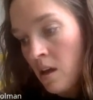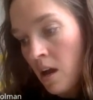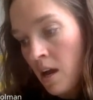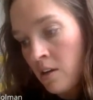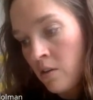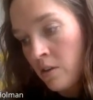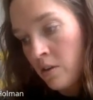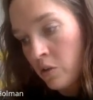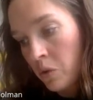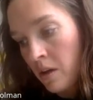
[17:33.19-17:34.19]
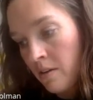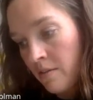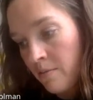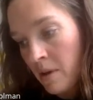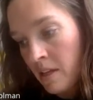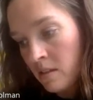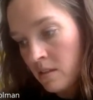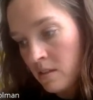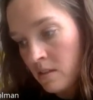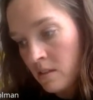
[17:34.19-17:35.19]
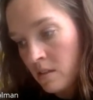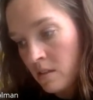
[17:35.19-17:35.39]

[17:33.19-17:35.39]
I know there are 12 months